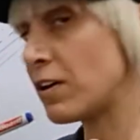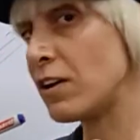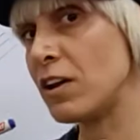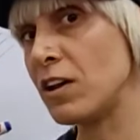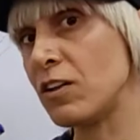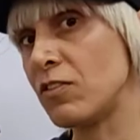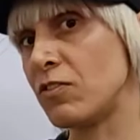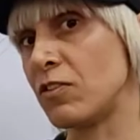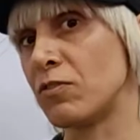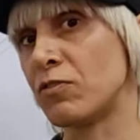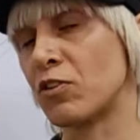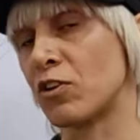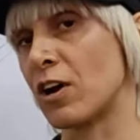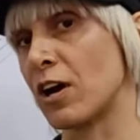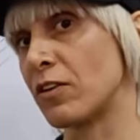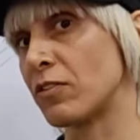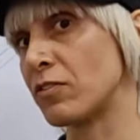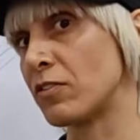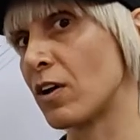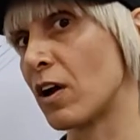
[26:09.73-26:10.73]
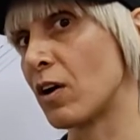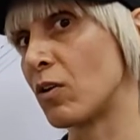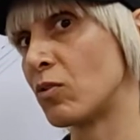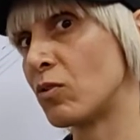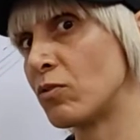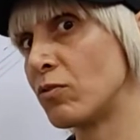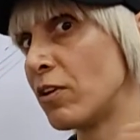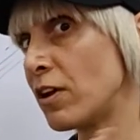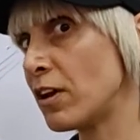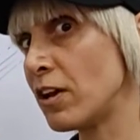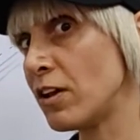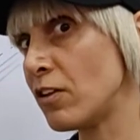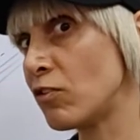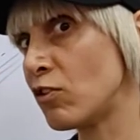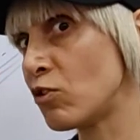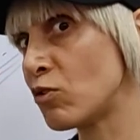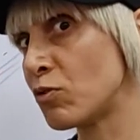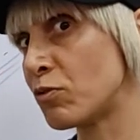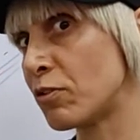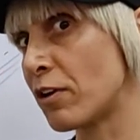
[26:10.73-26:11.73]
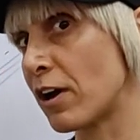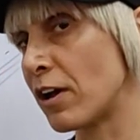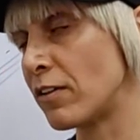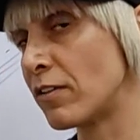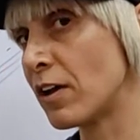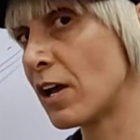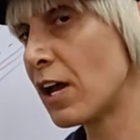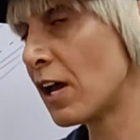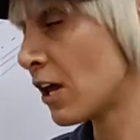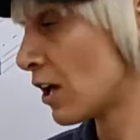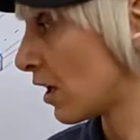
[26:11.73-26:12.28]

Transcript: very easy for us now, very easy to find.